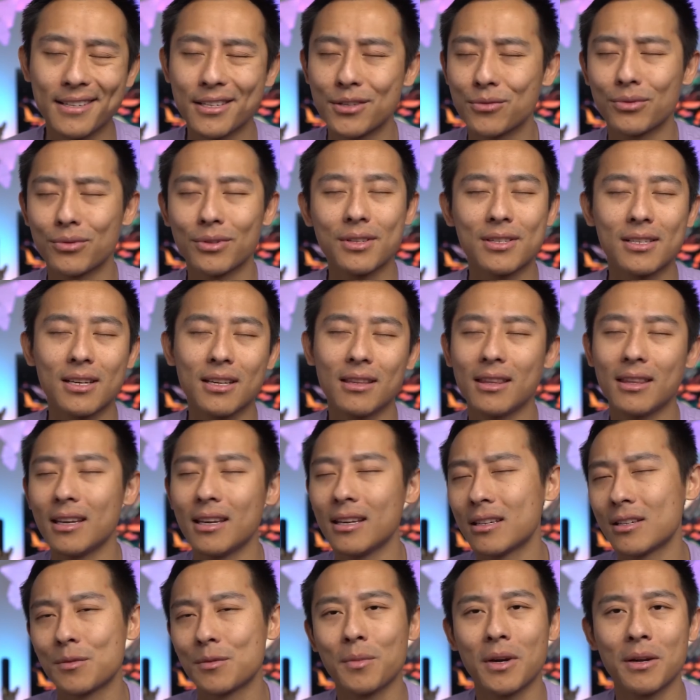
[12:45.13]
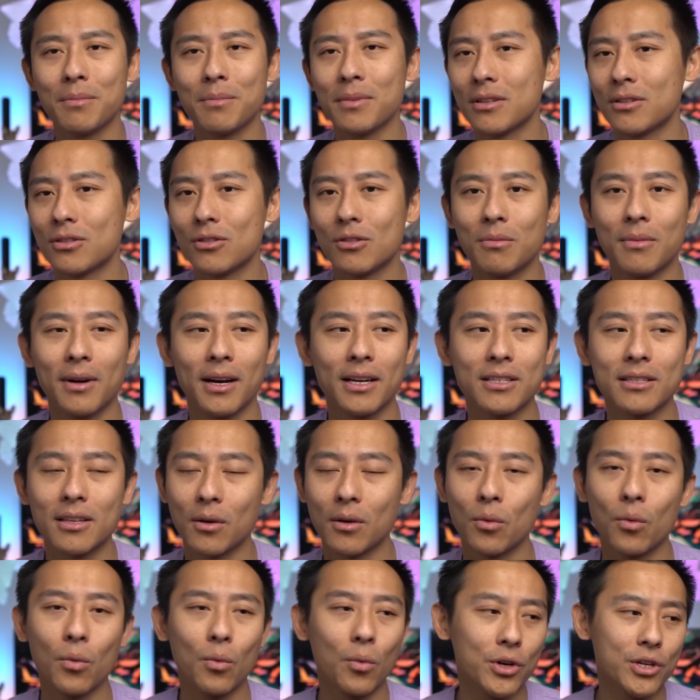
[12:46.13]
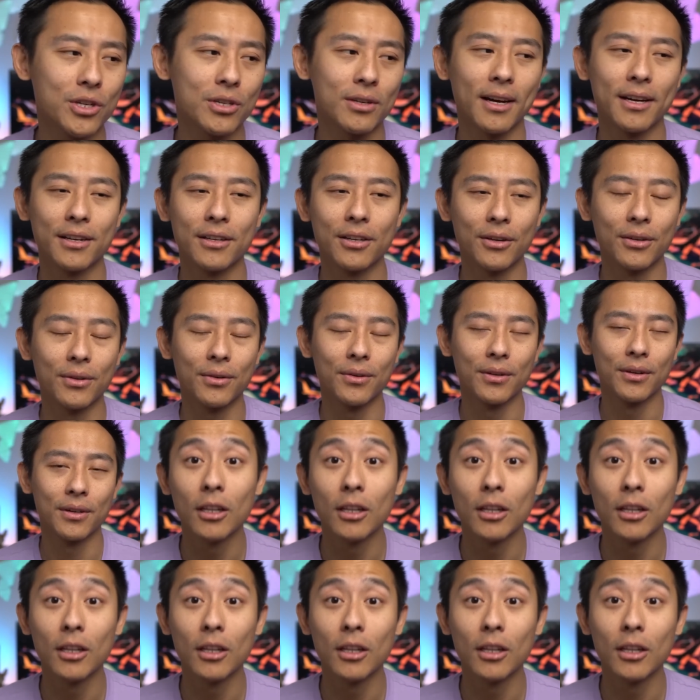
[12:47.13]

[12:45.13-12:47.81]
This real estate thing is might be too much. Like, what should I do?